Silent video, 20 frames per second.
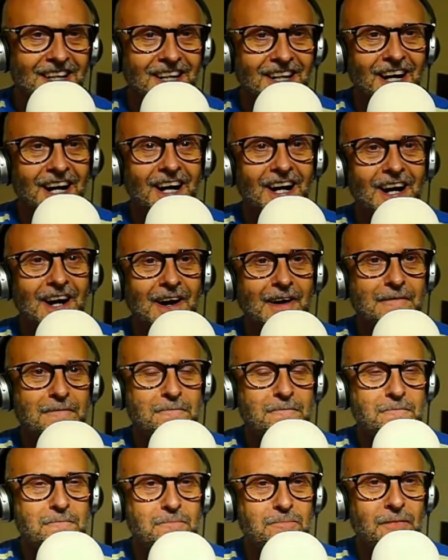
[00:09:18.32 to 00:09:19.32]
So
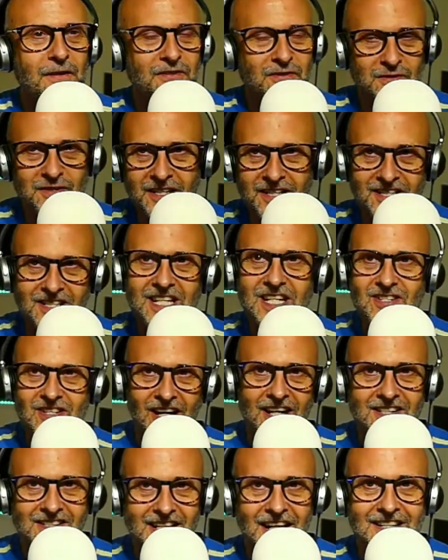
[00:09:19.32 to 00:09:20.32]
I did a
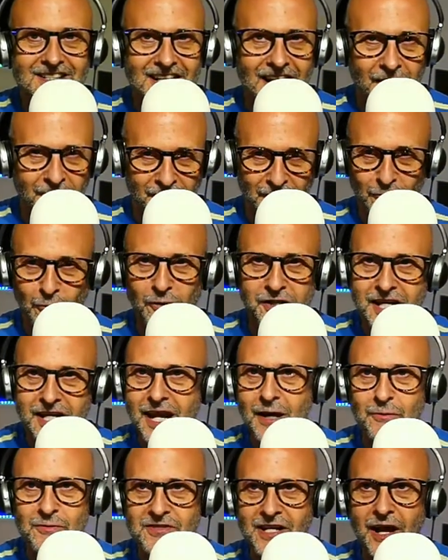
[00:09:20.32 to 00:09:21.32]
DJ set out there. All the
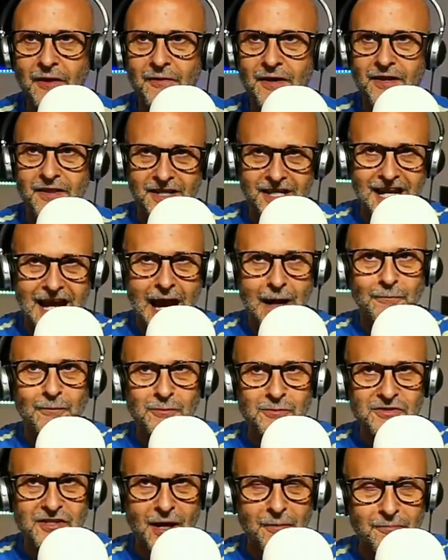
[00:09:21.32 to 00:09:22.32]
kit was out there. The camera
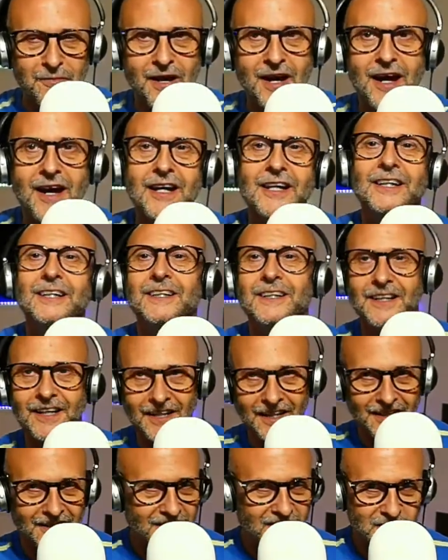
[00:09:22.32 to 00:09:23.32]
was up there.
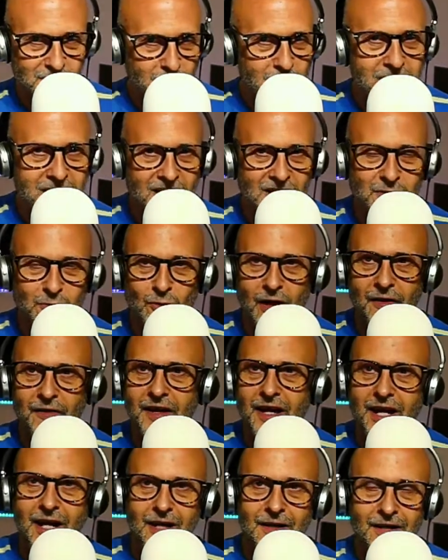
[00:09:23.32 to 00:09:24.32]
Speakers were out
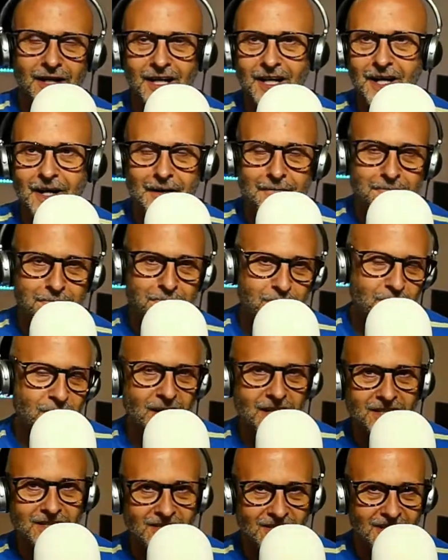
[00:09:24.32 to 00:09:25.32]
there.
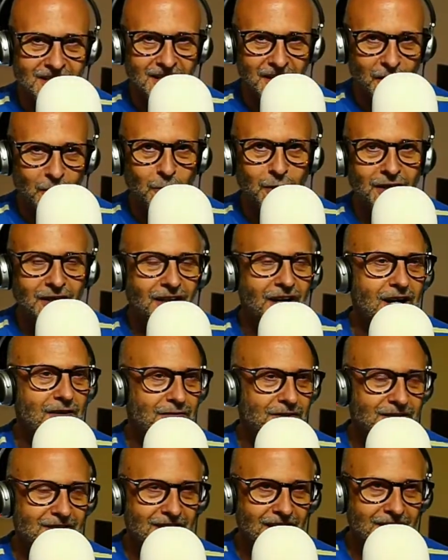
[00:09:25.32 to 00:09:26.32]
And, I went live
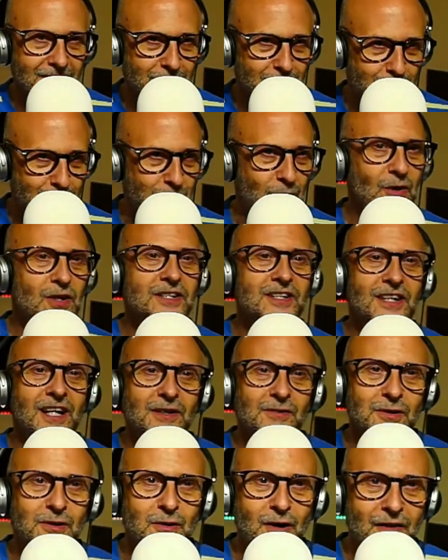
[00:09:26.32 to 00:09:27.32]
and boy, did I
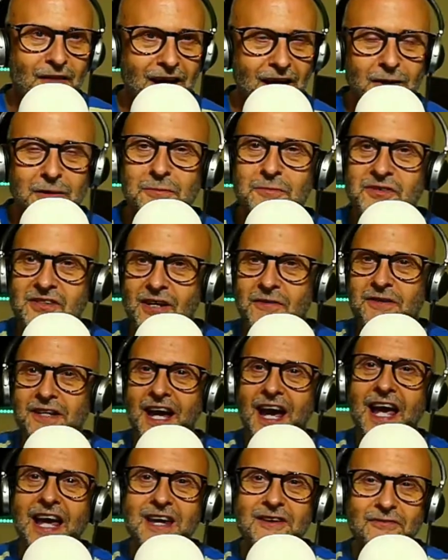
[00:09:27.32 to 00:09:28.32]
regret that. It was
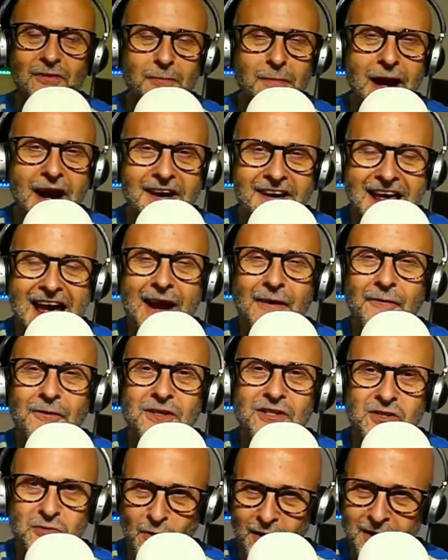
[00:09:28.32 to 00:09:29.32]
okay for about an hour
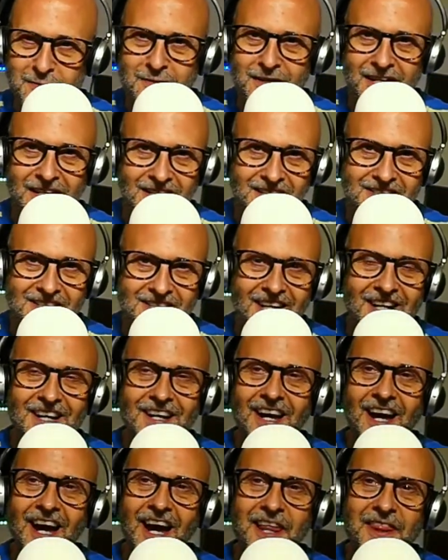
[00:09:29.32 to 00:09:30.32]
and 20 minutes.
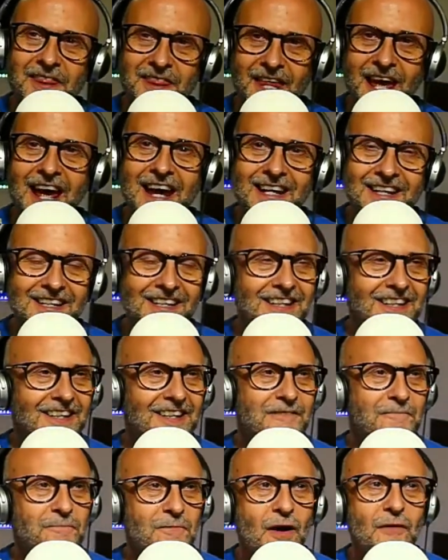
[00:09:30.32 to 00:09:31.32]
And then
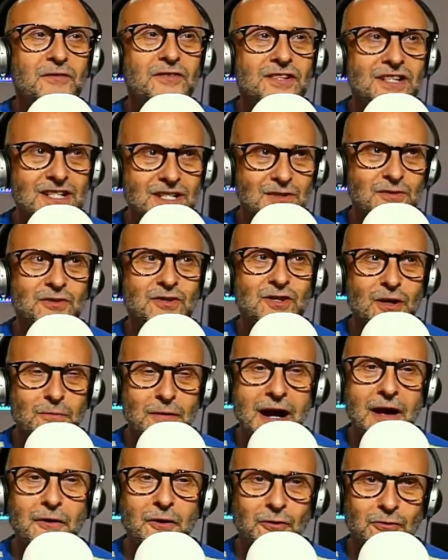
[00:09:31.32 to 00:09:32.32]
obviously YouTube
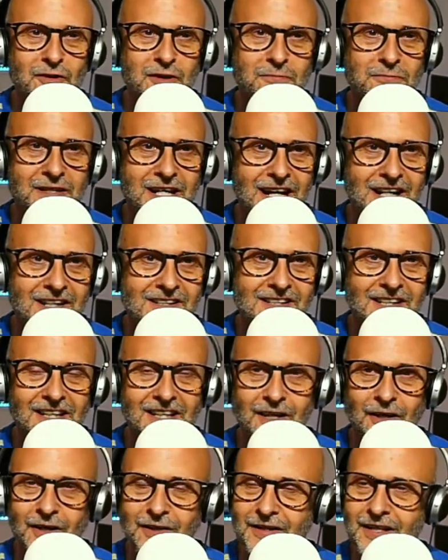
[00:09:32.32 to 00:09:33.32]
algorithm kicked in and
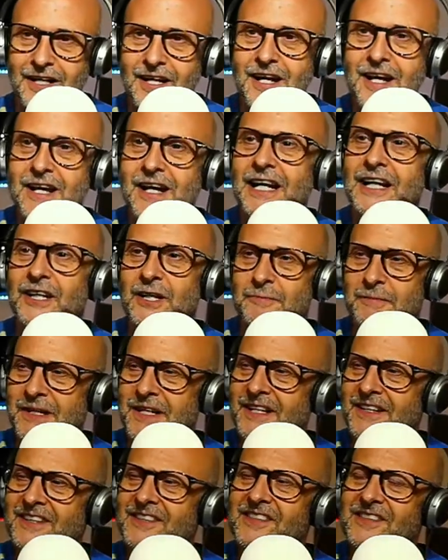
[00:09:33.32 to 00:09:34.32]
going, hey, hang on a
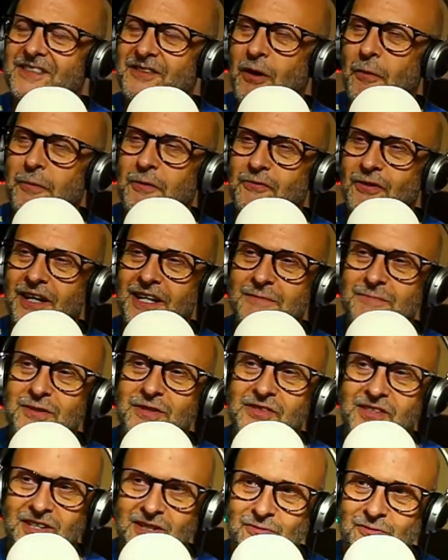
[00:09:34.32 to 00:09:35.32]
minute, this is copyrighted
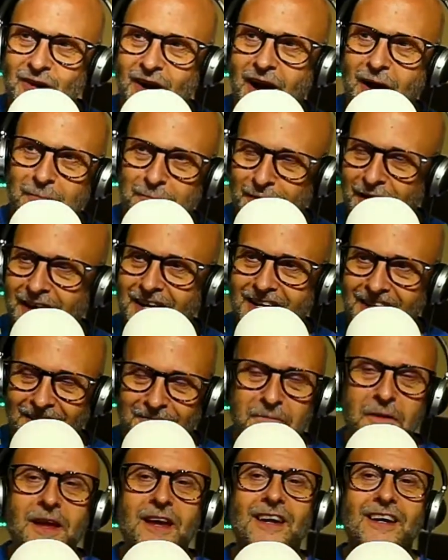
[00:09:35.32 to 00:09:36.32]
music, you can't play
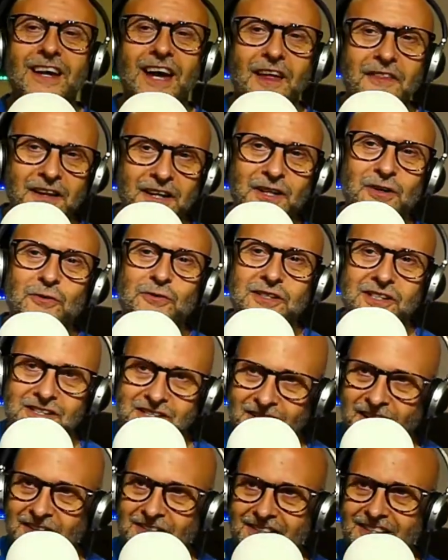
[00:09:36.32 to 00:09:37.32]
it. And then of course it
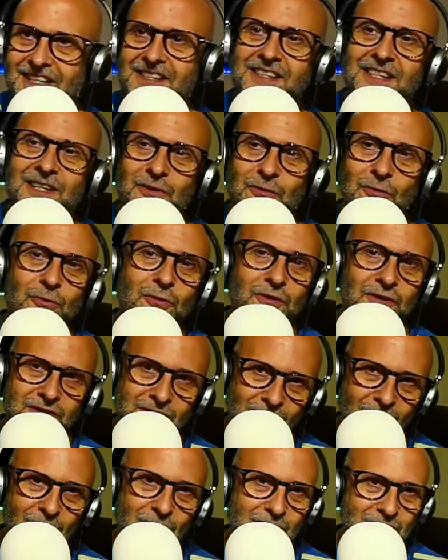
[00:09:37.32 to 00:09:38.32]
starts listing all the
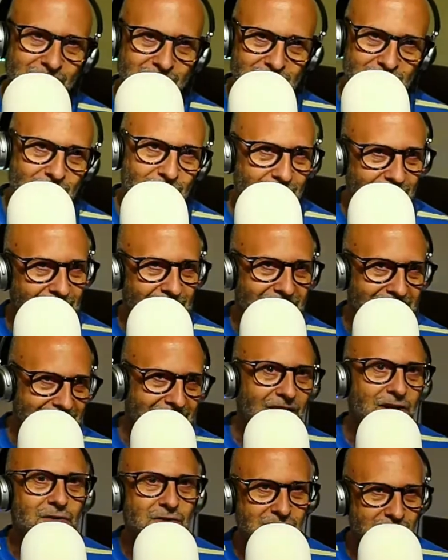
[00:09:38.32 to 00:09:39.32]
songs that it
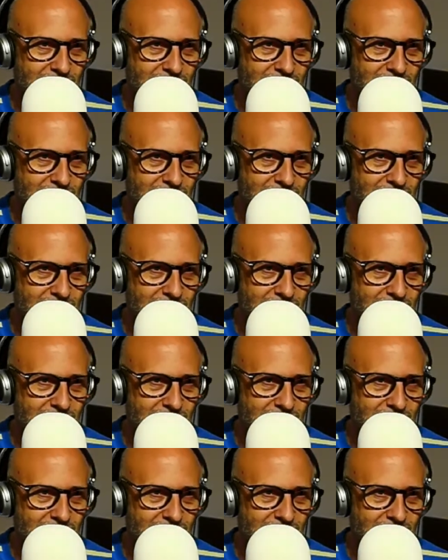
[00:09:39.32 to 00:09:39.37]
knows that